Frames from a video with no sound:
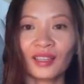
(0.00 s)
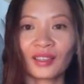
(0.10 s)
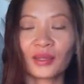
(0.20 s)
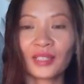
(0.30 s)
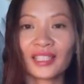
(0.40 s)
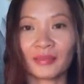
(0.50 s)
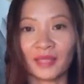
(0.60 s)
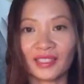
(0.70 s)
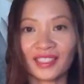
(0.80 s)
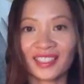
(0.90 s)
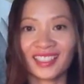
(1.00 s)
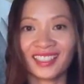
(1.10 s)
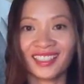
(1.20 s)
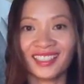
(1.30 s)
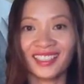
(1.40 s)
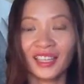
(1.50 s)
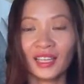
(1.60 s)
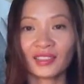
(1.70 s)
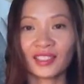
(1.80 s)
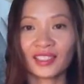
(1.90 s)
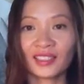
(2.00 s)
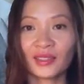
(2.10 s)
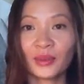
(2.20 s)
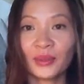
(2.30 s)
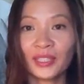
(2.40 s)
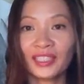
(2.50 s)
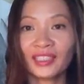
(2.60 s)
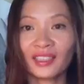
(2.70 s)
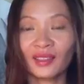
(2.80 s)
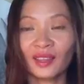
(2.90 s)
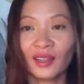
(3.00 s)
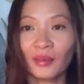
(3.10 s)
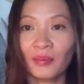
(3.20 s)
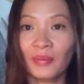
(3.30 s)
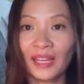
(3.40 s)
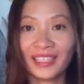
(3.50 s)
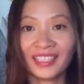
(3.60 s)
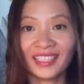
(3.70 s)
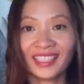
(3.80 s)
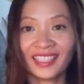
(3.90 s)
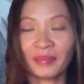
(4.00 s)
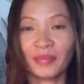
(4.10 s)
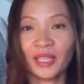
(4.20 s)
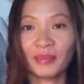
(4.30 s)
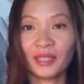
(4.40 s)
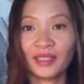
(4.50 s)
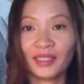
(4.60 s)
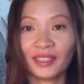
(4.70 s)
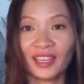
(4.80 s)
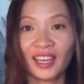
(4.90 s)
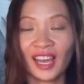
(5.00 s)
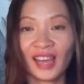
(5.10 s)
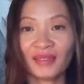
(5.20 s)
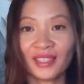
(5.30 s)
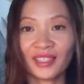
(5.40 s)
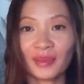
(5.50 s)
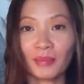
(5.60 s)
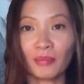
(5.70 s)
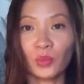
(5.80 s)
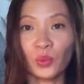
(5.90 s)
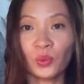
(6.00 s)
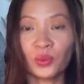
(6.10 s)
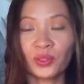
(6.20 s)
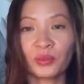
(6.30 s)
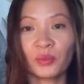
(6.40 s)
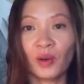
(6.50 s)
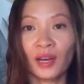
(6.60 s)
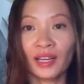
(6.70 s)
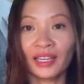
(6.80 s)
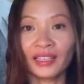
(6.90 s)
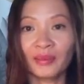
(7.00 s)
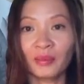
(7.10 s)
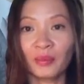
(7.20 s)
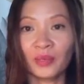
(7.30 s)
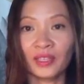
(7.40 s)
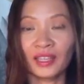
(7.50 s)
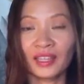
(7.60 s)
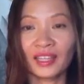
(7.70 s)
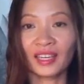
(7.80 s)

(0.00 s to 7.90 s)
Christmas and just doing a lot of baking and maybe having some mulled wine with